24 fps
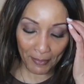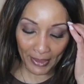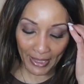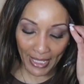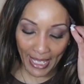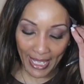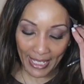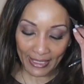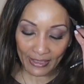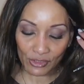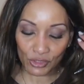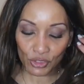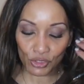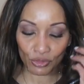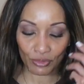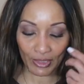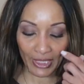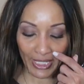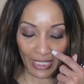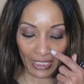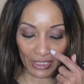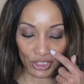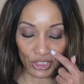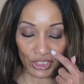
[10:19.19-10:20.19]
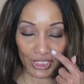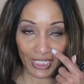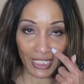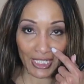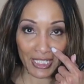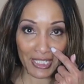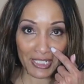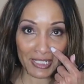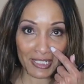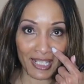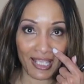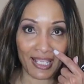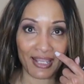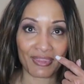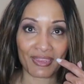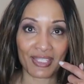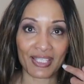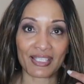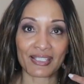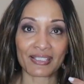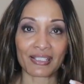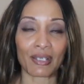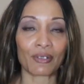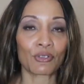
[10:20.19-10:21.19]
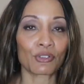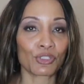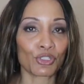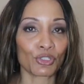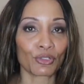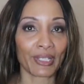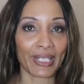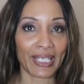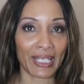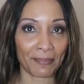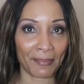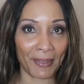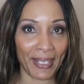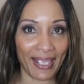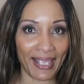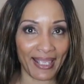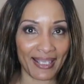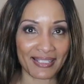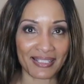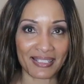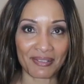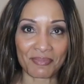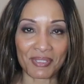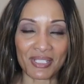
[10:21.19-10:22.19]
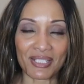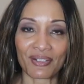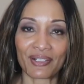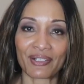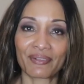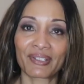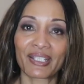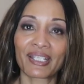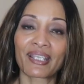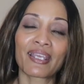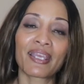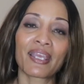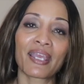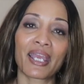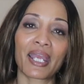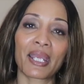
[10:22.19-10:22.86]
black Julia jeans and these are Julia pants, I'm sorry.